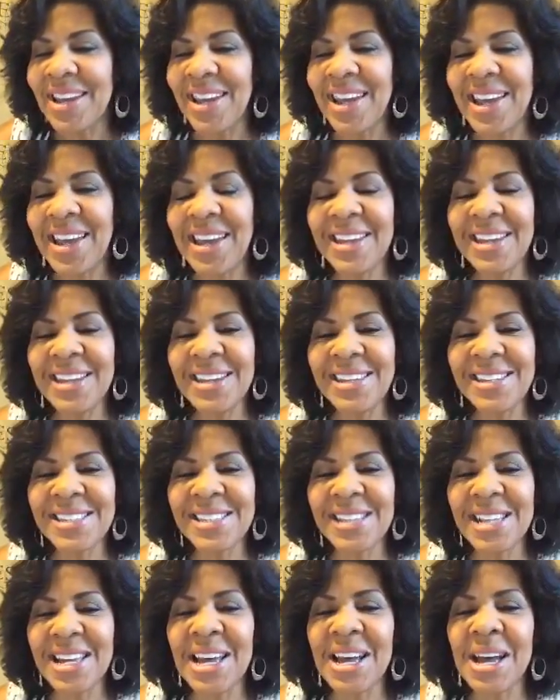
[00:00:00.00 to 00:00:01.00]
And
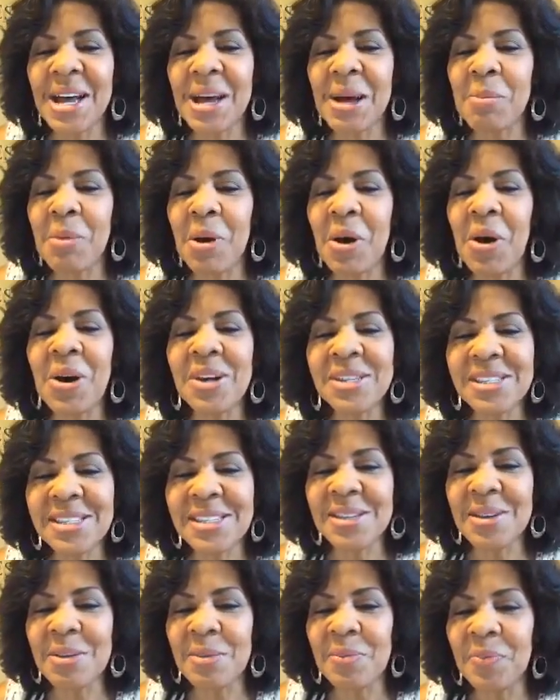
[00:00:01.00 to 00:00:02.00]
it's
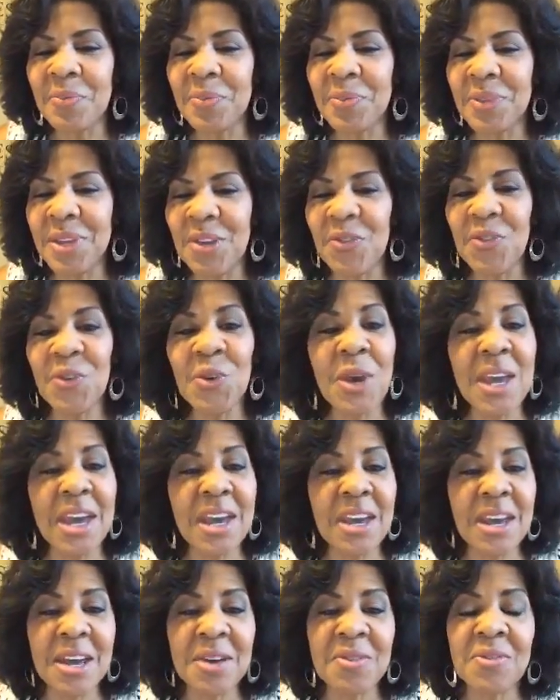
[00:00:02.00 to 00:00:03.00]
awesome if you
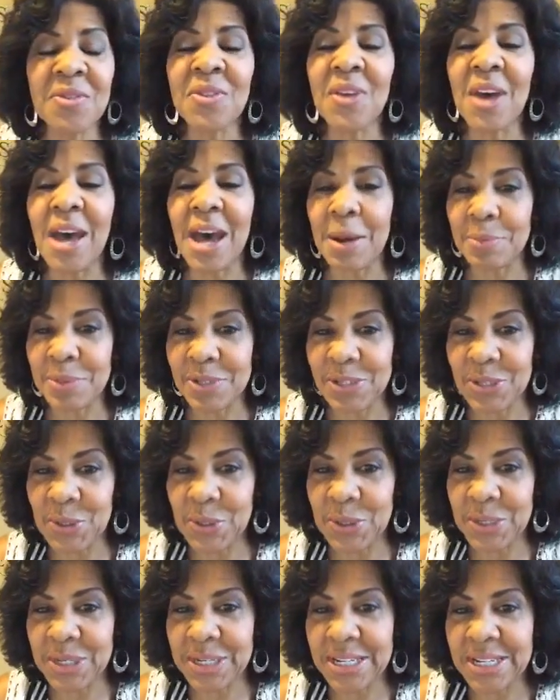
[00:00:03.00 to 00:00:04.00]
have the
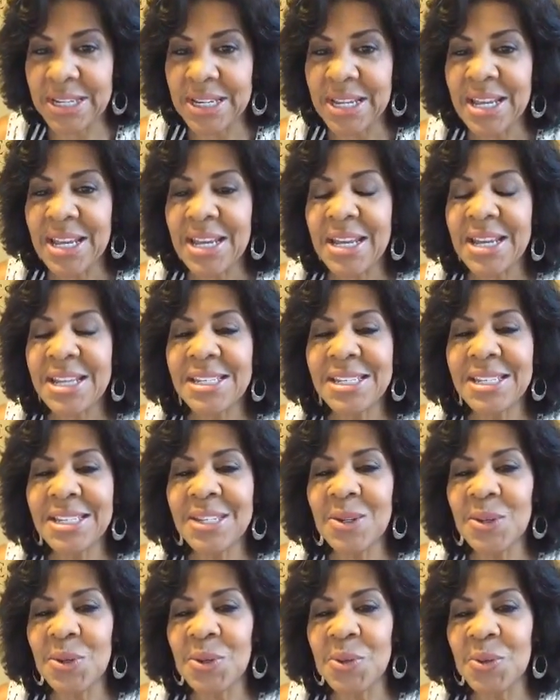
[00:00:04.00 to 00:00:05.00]
opportunity
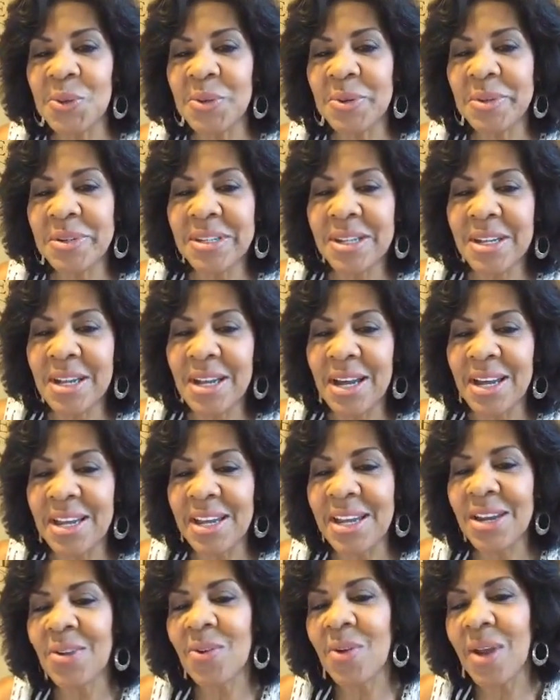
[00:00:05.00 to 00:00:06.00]
to
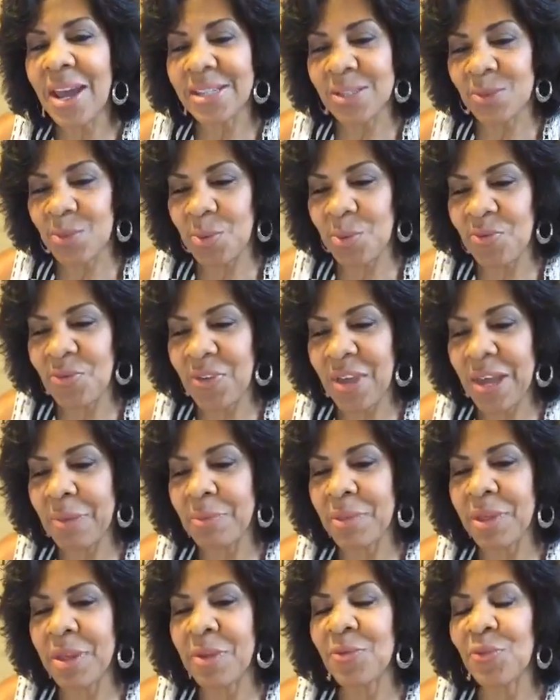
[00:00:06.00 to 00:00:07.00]
interact with
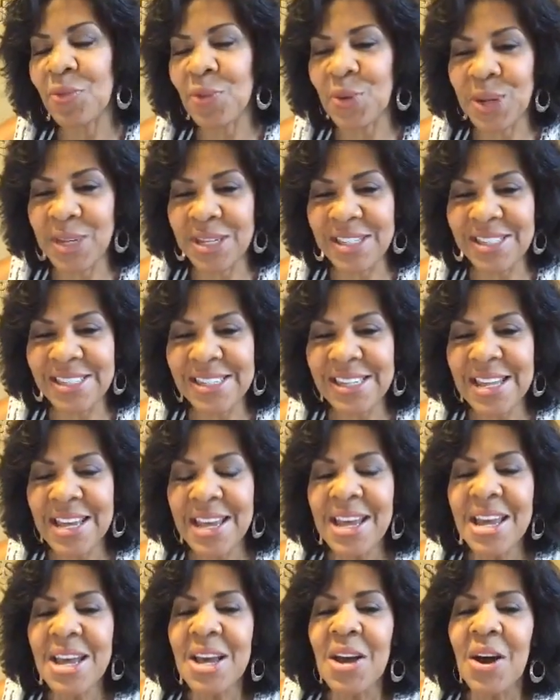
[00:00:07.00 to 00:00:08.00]
family and friends.
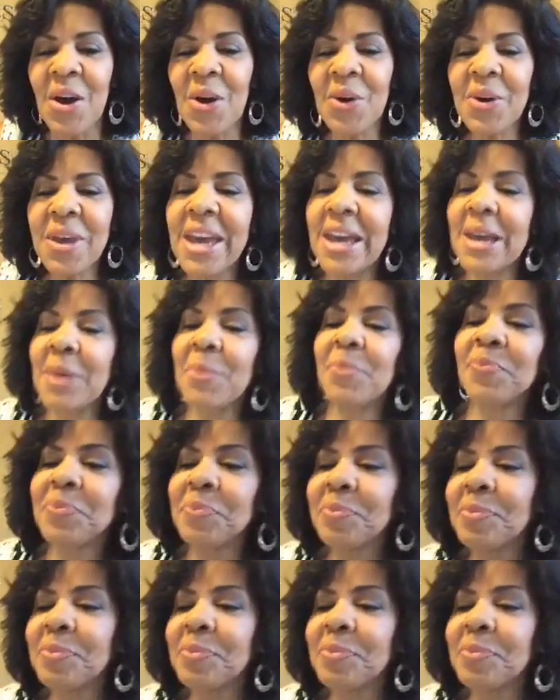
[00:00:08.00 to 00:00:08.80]
Okay.